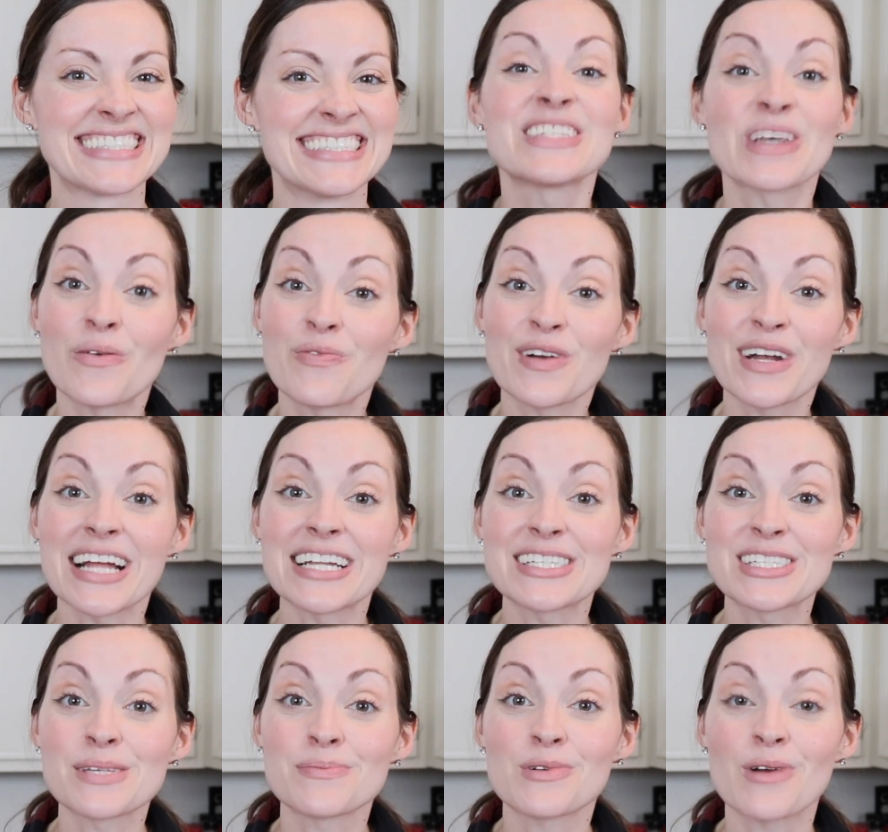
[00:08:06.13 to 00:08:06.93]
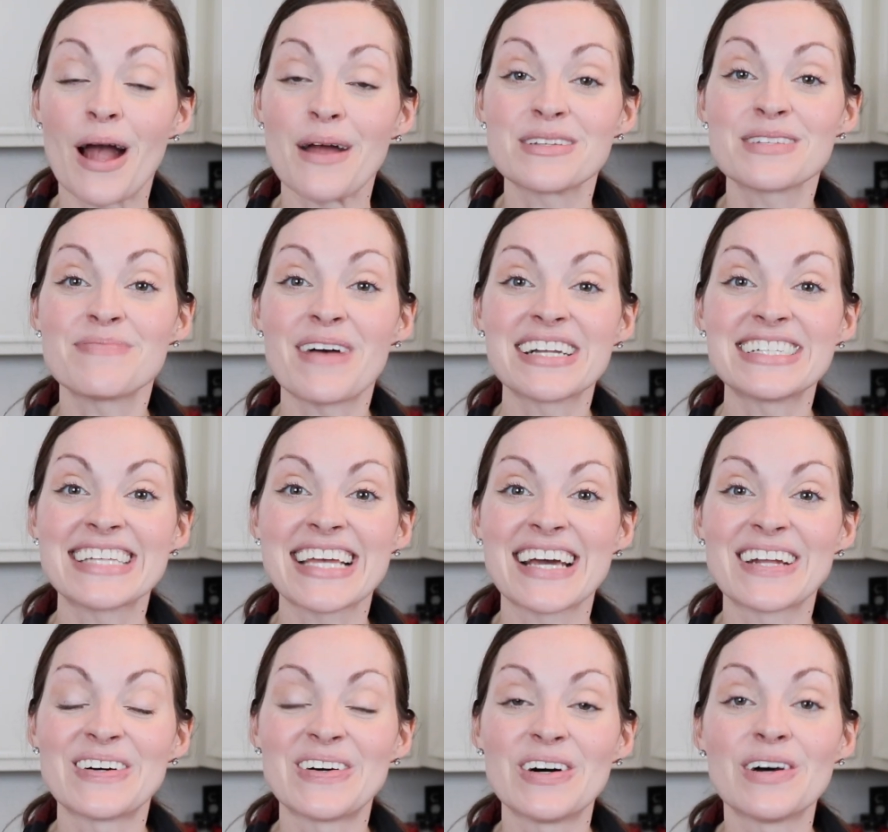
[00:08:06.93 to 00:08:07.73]
Don't forget to subscribe to my
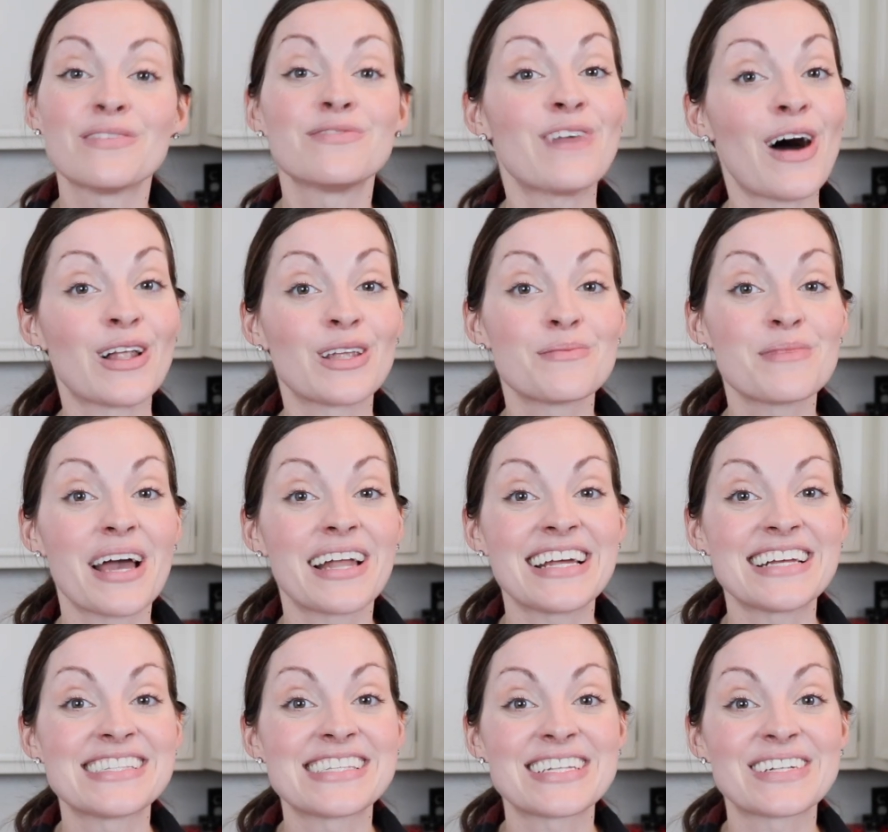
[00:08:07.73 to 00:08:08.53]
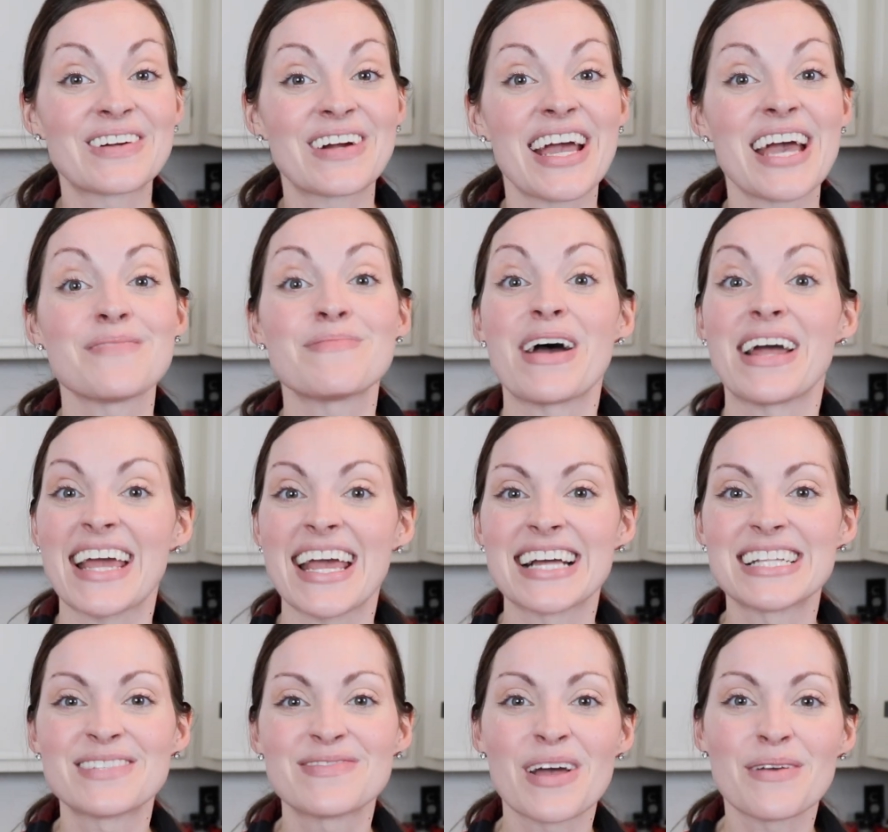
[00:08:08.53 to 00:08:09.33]
channel, follow me on Instagram at
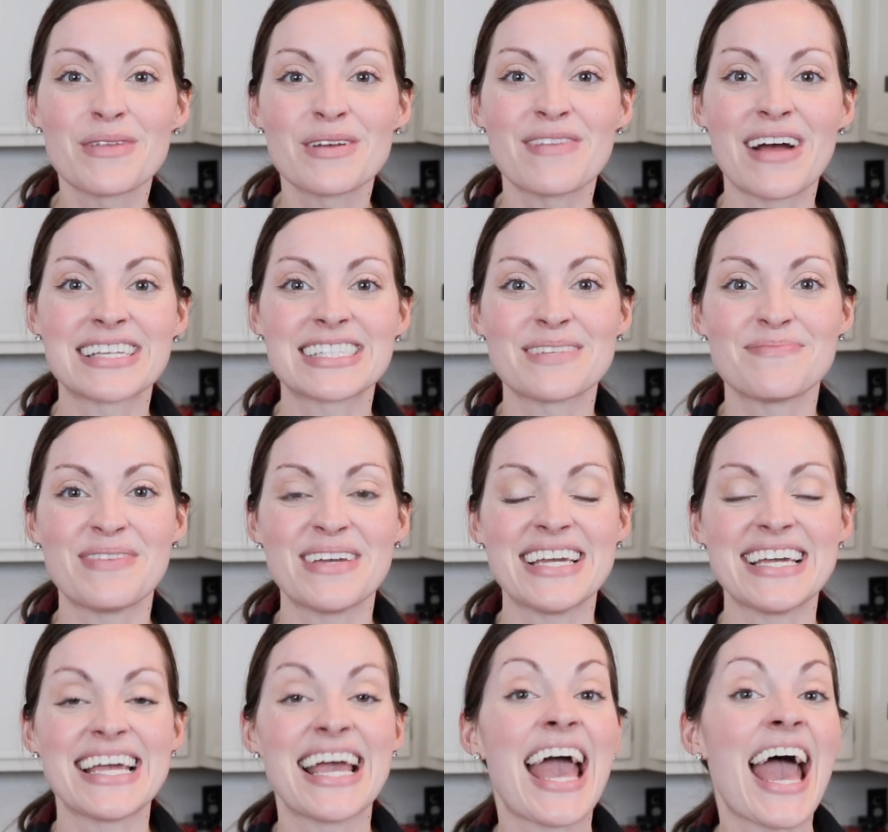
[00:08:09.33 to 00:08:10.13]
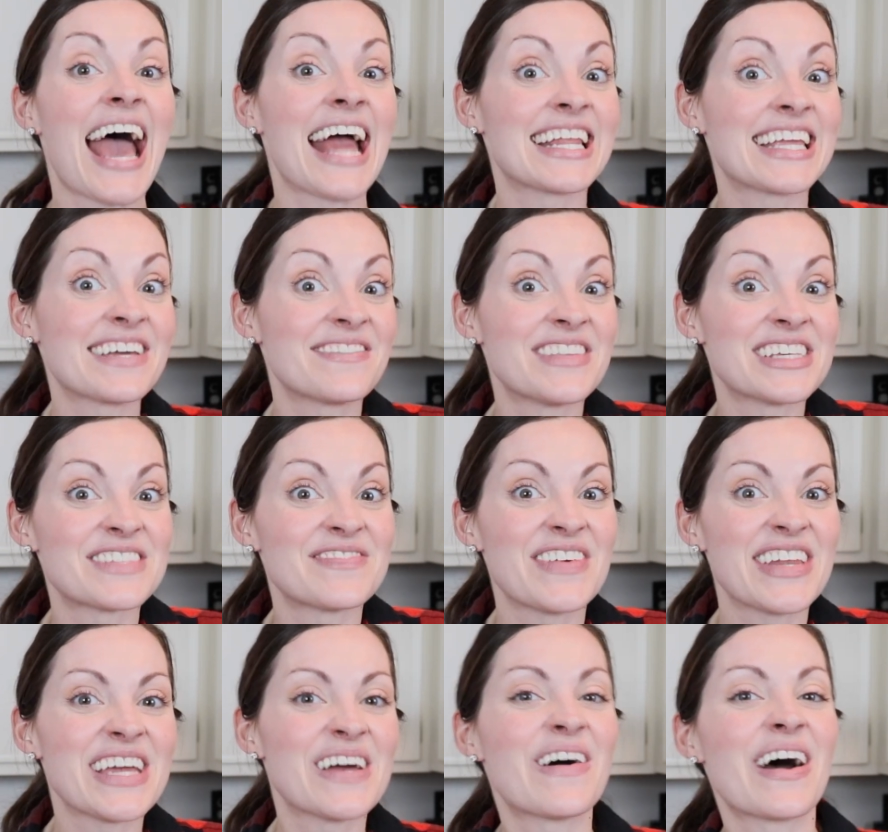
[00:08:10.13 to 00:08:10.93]
Anne's Family Recipe, and give this
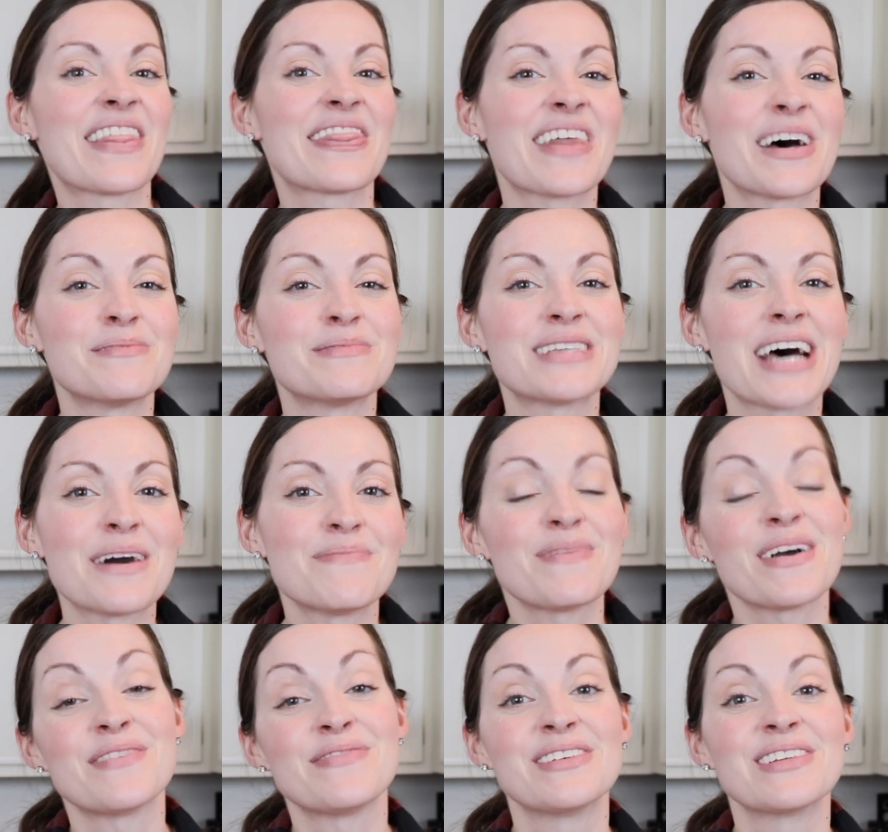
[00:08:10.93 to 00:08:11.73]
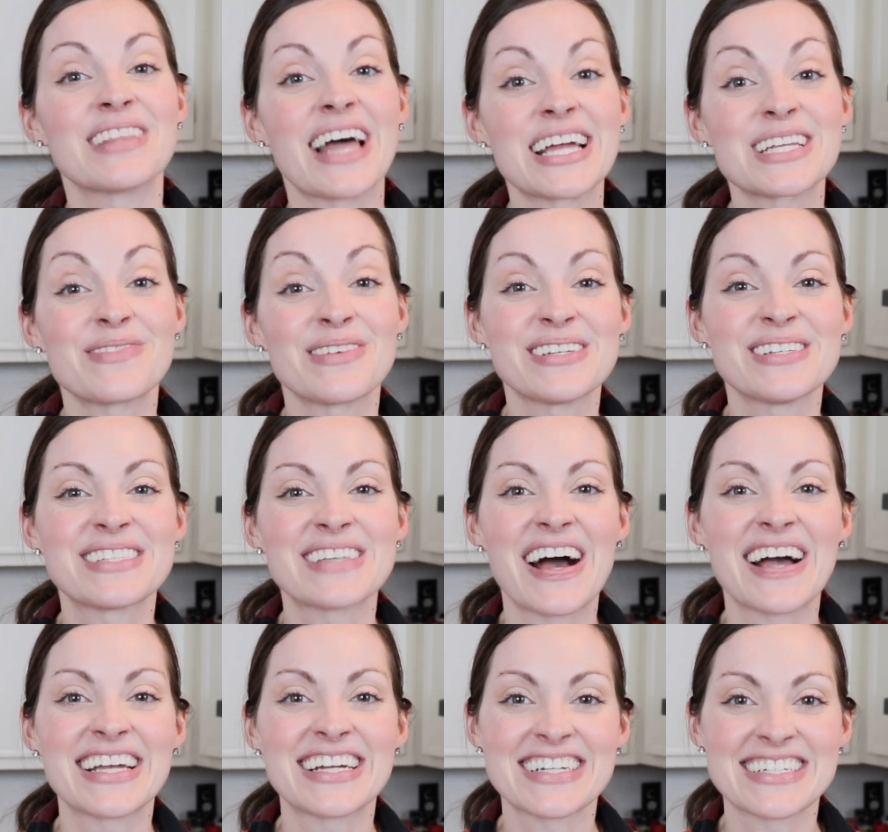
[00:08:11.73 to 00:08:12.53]
video a thumbs up if you liked what you
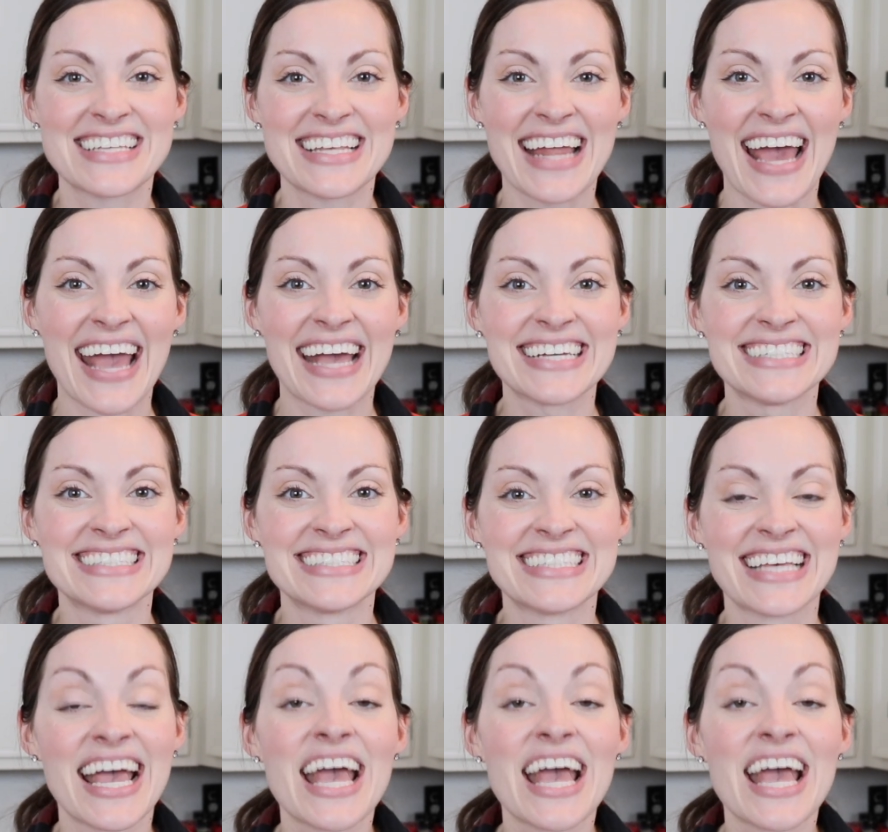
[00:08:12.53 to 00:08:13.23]
saw here today.